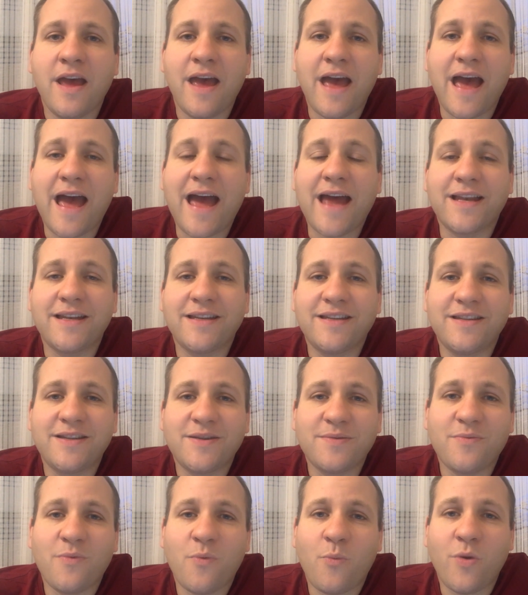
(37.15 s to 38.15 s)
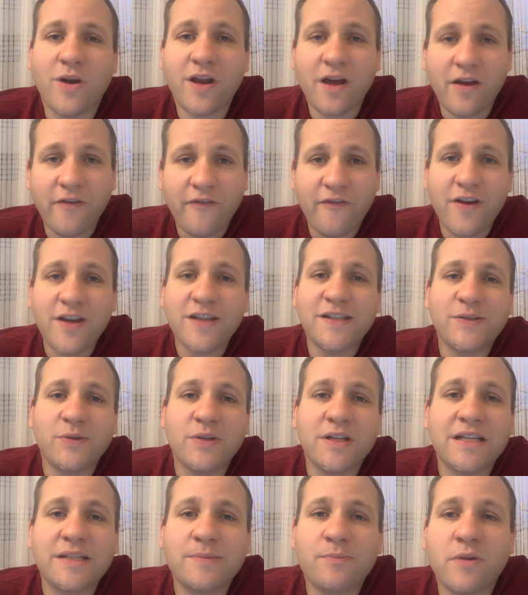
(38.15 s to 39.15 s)
And when I first saw
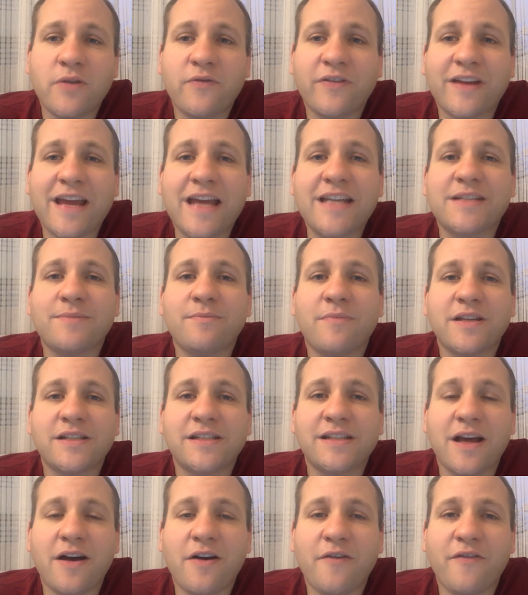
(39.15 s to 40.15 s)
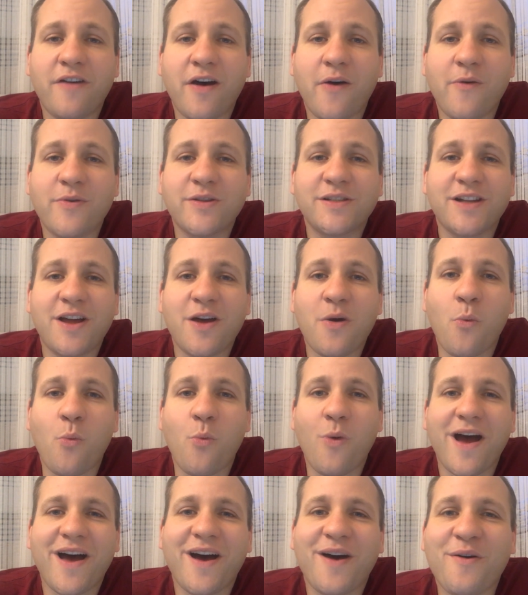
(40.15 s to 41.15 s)
this modification myself, I was like,
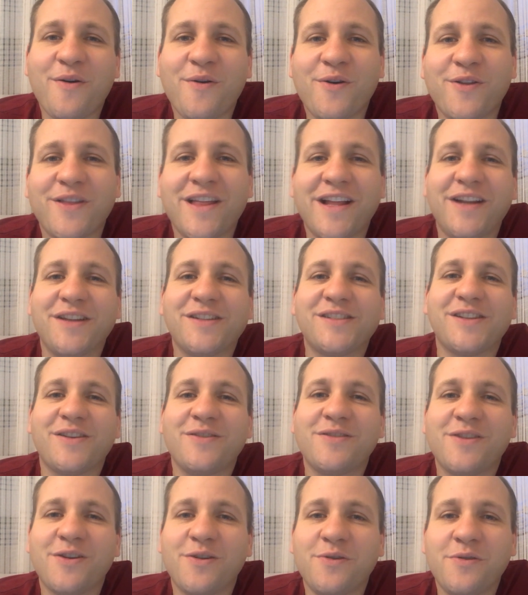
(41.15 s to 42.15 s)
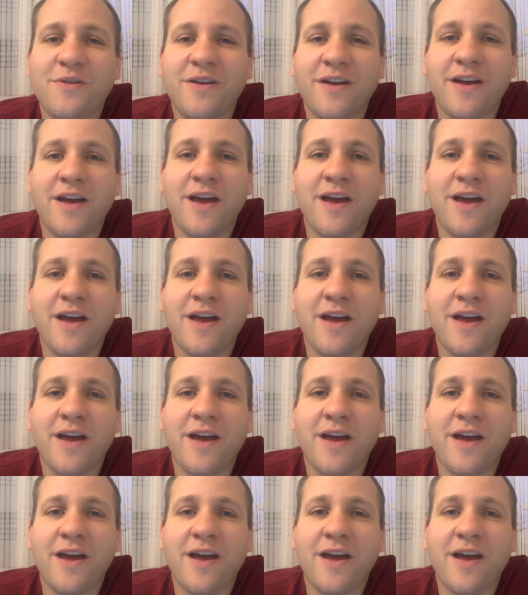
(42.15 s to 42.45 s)
wow, that looks so cool.